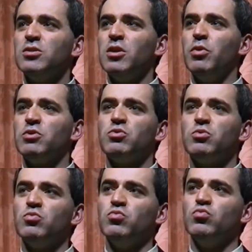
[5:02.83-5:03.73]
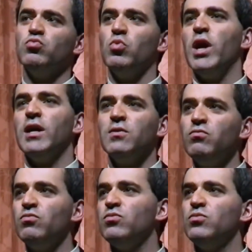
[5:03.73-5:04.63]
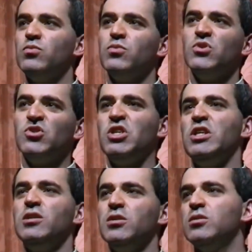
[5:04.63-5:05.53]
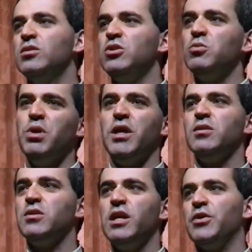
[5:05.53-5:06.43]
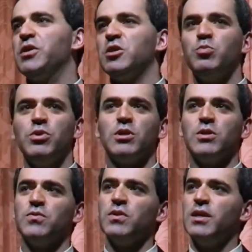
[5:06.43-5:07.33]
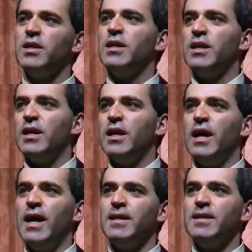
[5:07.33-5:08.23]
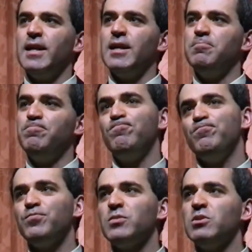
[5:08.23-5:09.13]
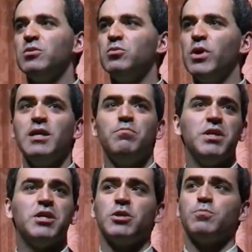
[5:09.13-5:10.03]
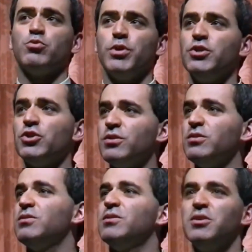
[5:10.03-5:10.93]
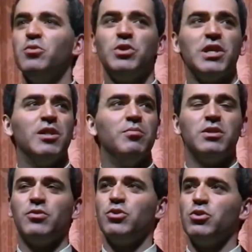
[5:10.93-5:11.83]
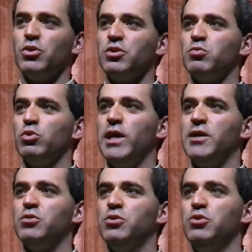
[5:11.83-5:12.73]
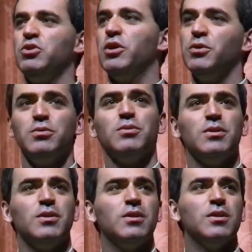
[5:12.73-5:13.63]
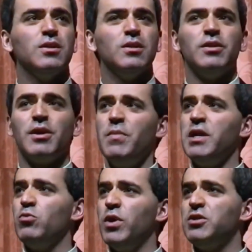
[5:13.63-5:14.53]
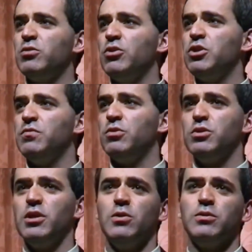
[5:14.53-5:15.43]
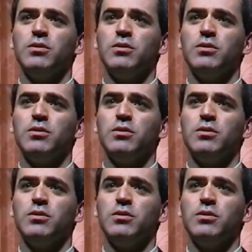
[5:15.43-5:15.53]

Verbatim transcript: There was one zeal to beat Garry Kasparov. And uh, when a big corporation with unlimited resources would like to do so, there are many ways to achieve the result.